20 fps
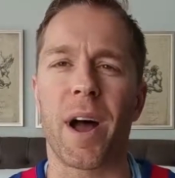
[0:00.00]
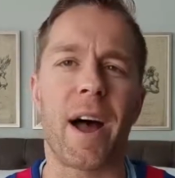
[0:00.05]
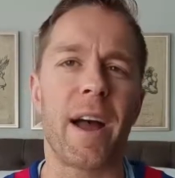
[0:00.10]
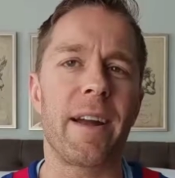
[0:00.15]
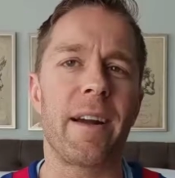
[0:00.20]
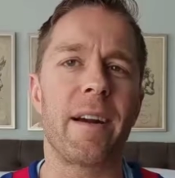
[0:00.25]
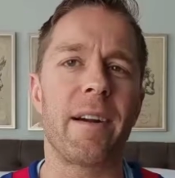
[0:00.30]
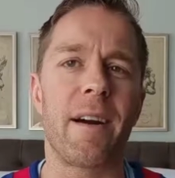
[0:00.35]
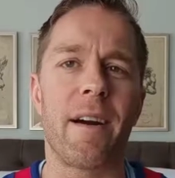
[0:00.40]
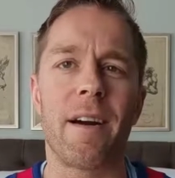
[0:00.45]

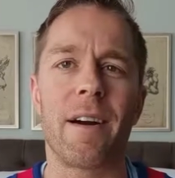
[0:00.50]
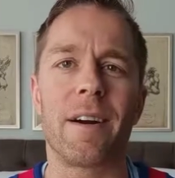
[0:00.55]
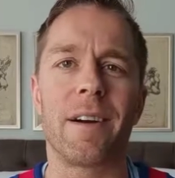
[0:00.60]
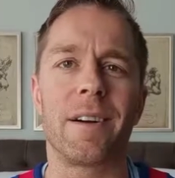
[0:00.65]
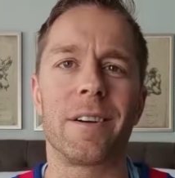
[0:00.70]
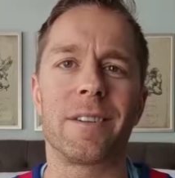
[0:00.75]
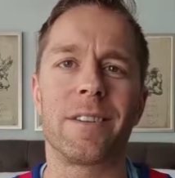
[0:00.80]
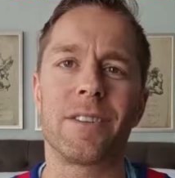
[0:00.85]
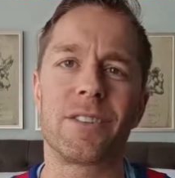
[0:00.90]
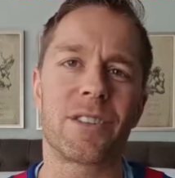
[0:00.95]

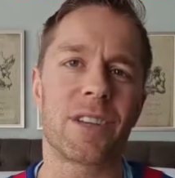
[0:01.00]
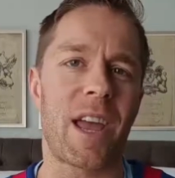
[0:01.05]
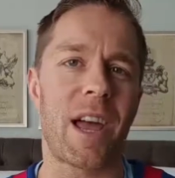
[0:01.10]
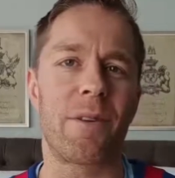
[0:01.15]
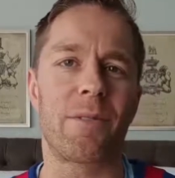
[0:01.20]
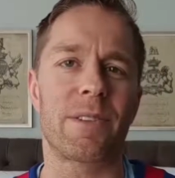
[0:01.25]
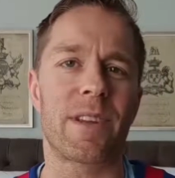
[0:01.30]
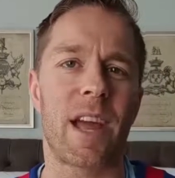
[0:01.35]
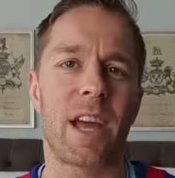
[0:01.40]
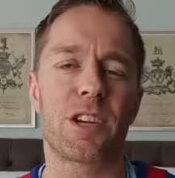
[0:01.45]
IRR,
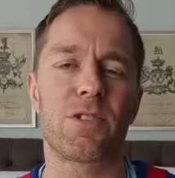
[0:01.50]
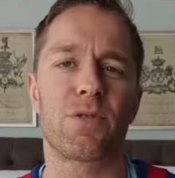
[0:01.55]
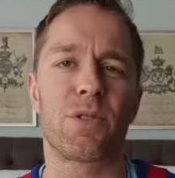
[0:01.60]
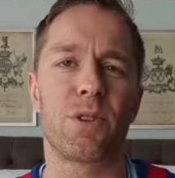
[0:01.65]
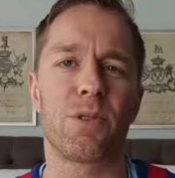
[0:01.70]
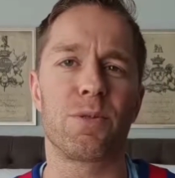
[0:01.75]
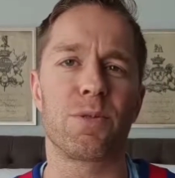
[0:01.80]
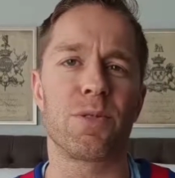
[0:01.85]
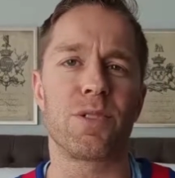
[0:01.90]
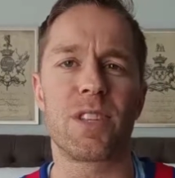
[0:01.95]
discounted cash
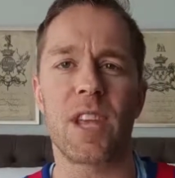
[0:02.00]
flows,